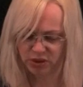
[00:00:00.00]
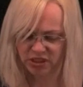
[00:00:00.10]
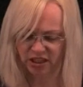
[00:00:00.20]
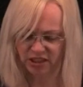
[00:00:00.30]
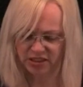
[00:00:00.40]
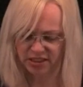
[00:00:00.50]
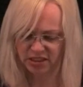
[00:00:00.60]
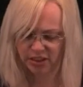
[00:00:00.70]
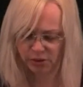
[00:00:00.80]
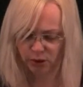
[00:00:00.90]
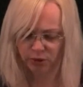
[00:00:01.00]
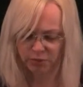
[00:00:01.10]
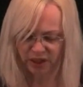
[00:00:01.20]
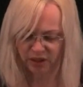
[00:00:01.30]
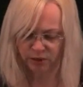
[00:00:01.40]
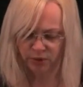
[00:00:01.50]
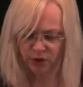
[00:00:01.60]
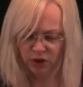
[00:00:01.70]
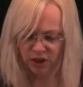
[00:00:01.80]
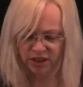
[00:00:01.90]
is a 60-year-old male,
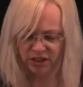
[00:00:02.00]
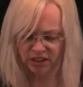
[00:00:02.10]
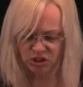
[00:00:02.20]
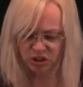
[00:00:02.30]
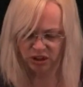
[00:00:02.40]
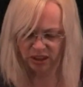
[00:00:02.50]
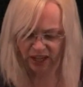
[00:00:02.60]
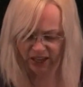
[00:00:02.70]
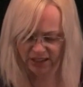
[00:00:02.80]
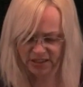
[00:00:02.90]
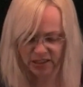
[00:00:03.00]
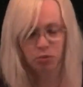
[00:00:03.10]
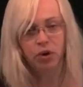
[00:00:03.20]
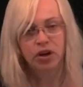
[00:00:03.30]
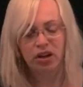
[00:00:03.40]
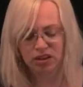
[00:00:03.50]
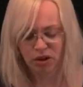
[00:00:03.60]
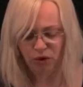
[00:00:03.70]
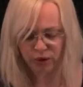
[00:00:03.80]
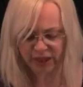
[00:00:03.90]
initially had a sigmoid
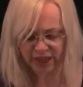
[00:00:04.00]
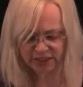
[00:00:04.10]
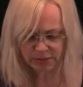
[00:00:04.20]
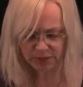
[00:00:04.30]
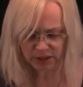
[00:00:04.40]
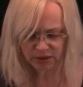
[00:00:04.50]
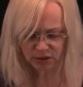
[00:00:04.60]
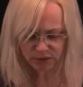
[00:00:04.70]
colectomy